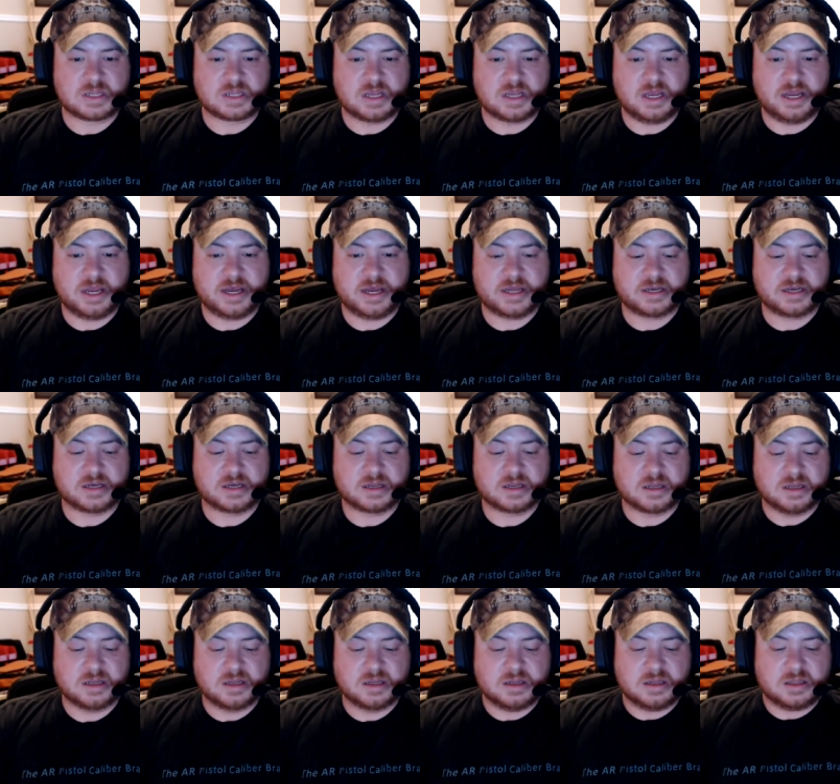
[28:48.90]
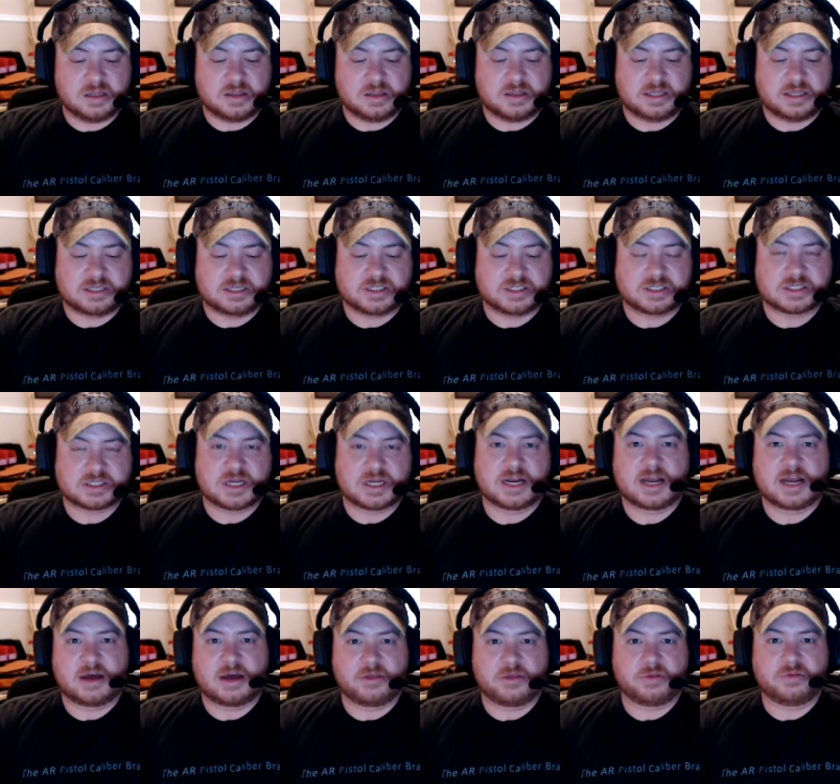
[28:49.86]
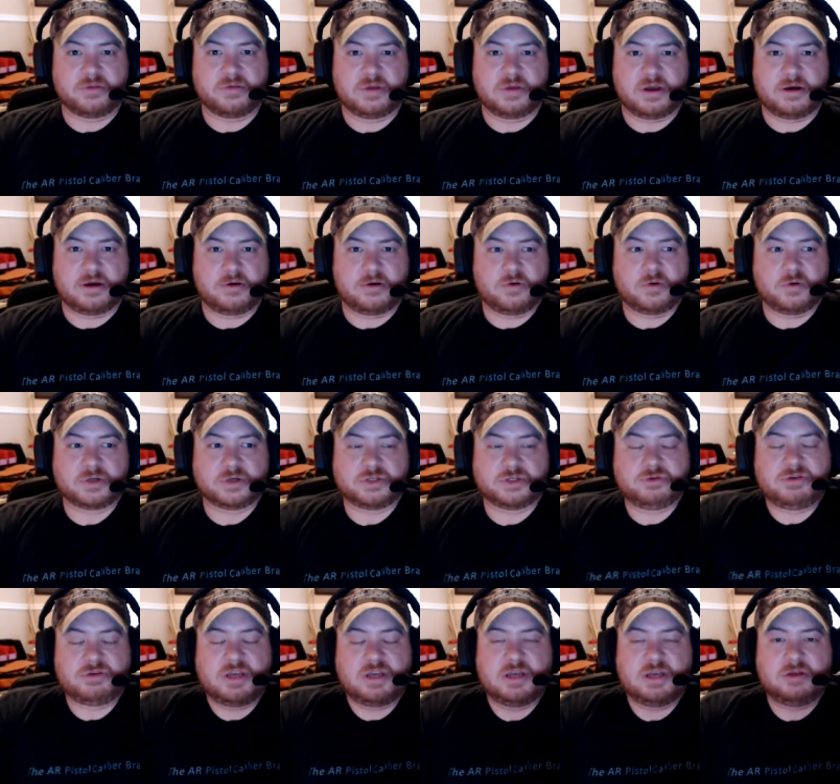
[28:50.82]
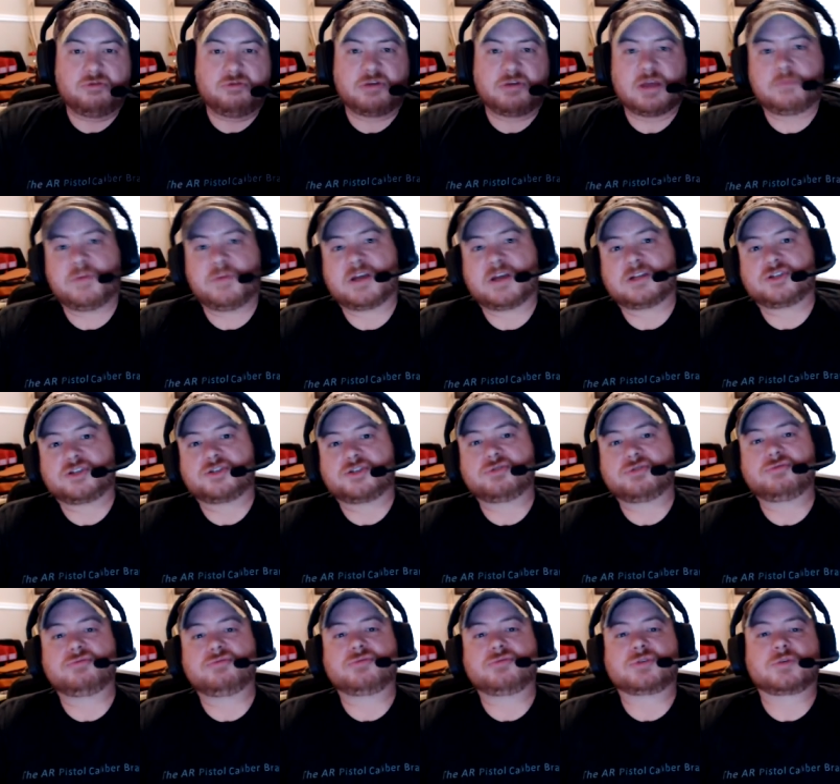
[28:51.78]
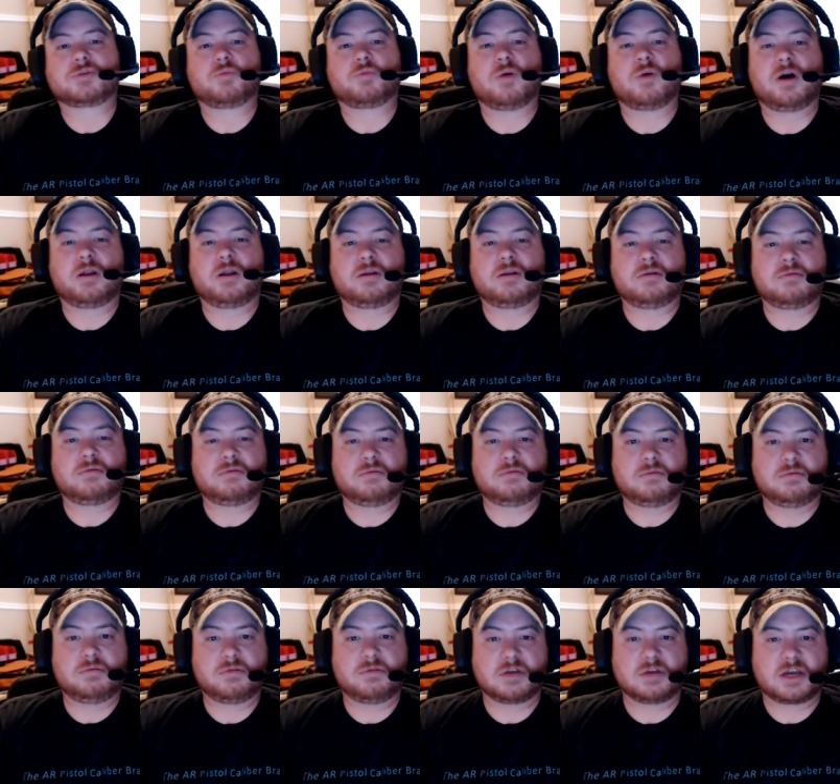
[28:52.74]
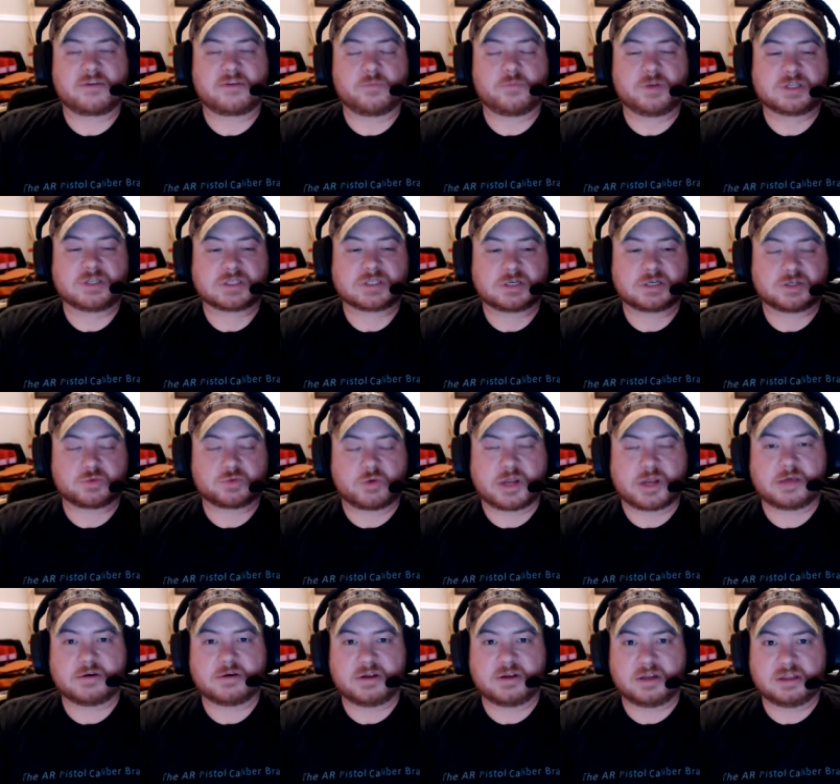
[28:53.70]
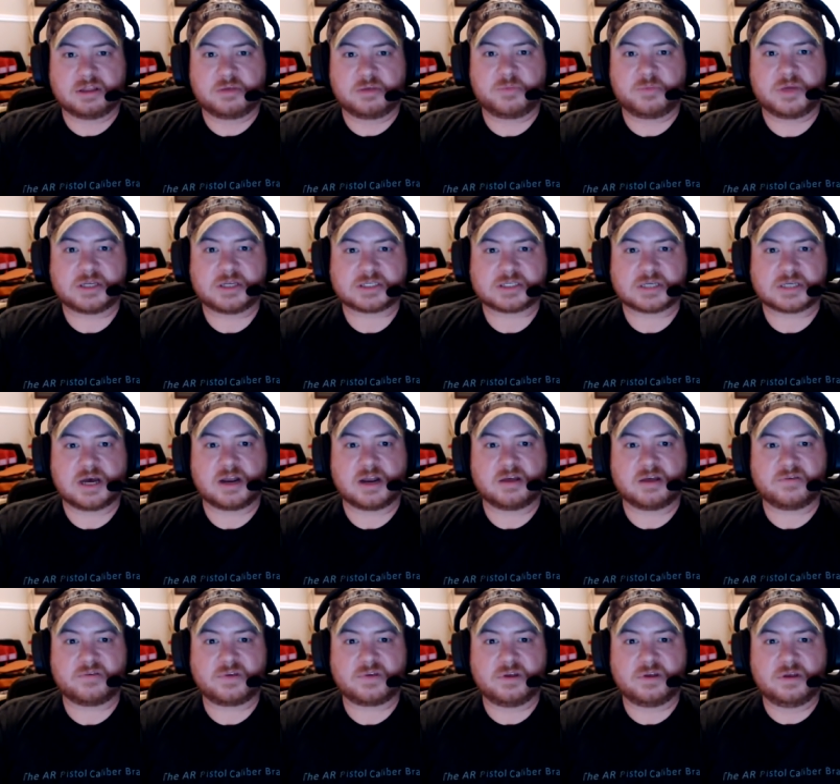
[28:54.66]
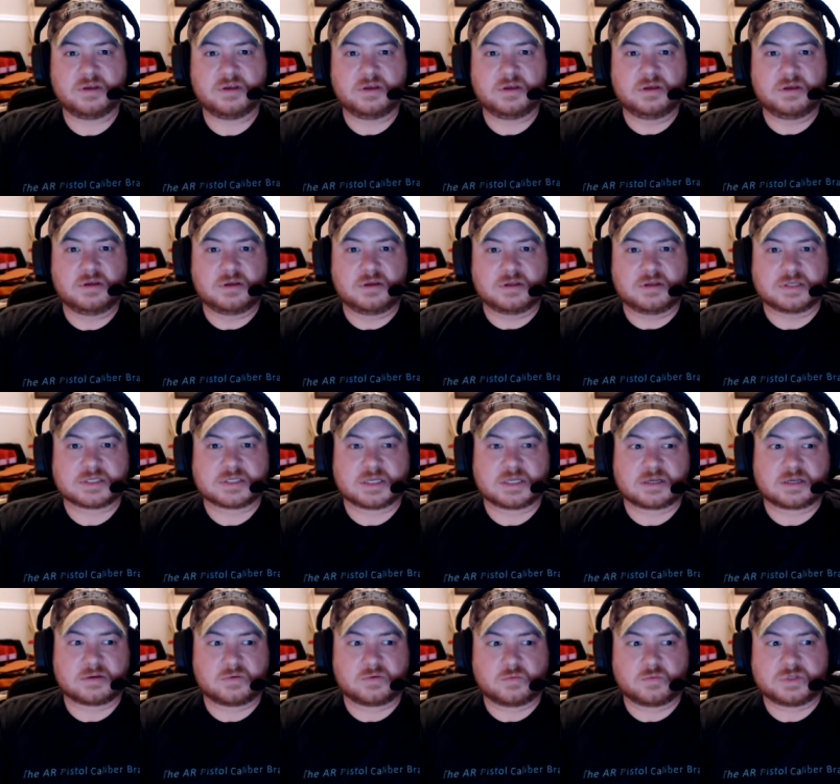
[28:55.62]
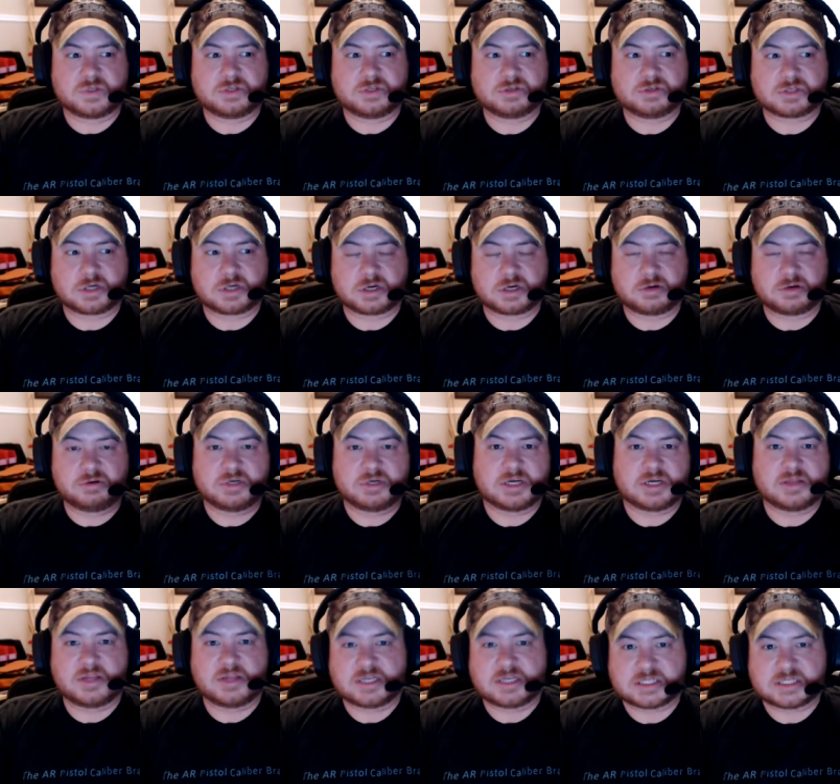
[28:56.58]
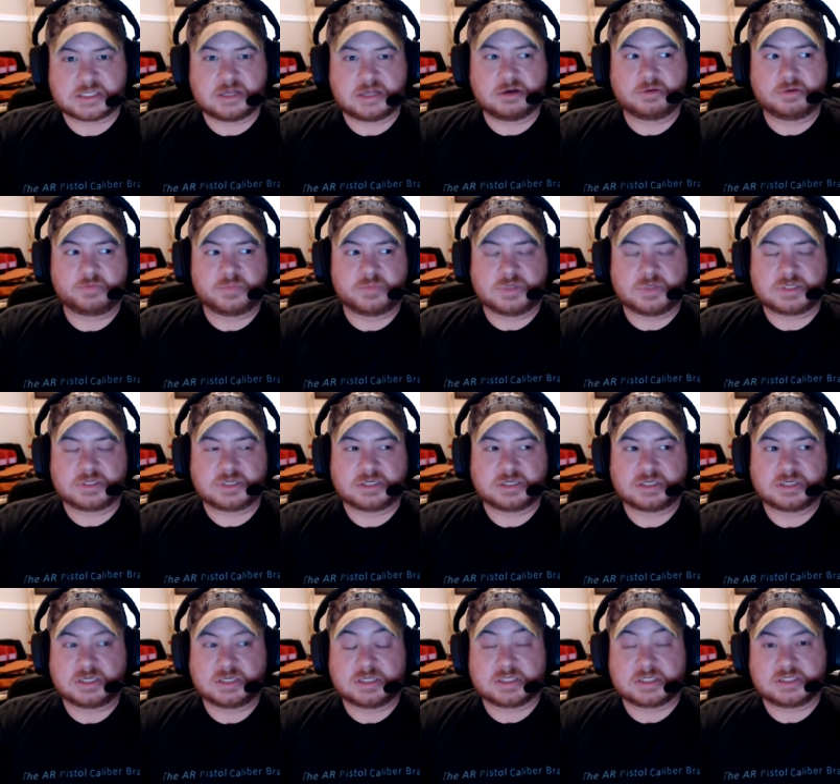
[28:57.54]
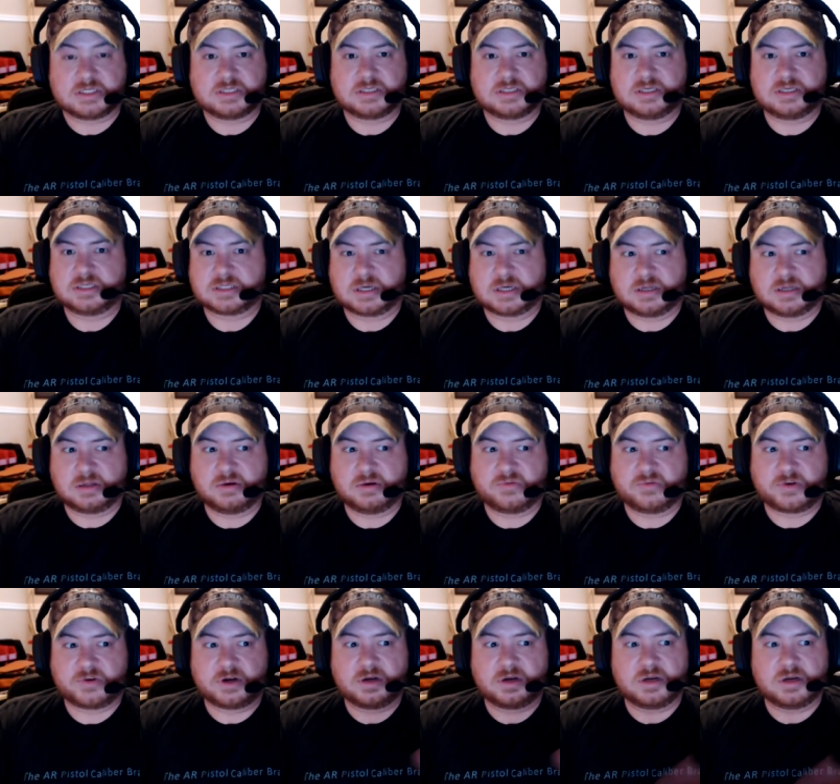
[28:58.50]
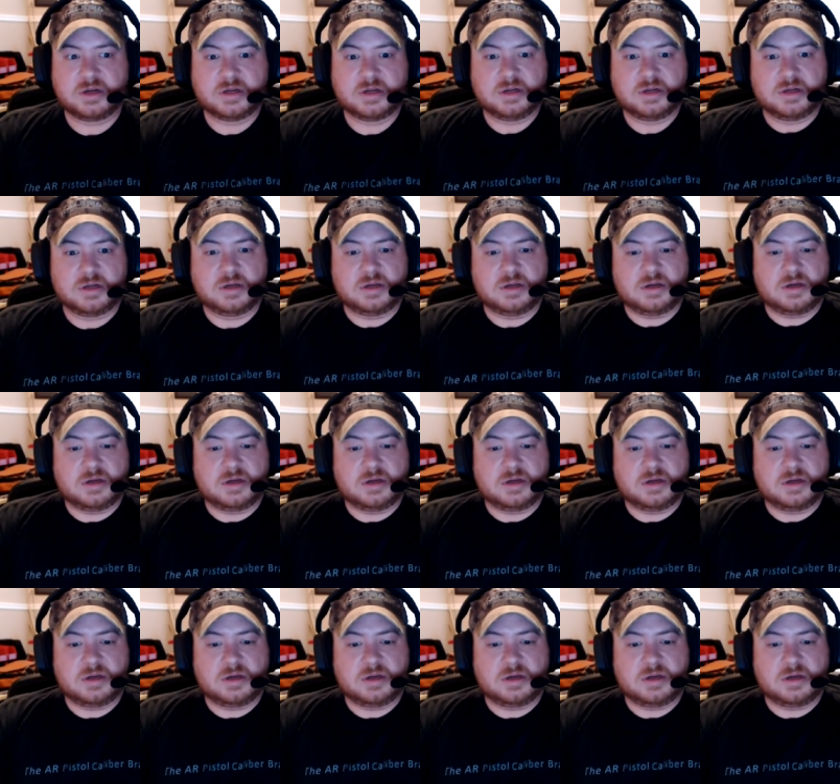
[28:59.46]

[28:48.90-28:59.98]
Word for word: and that's just not how how it works you can't you can't pick and choose what the government starts regulating the piss out of it's like once you start yeah. going down that slope it, it, it it's all over yeah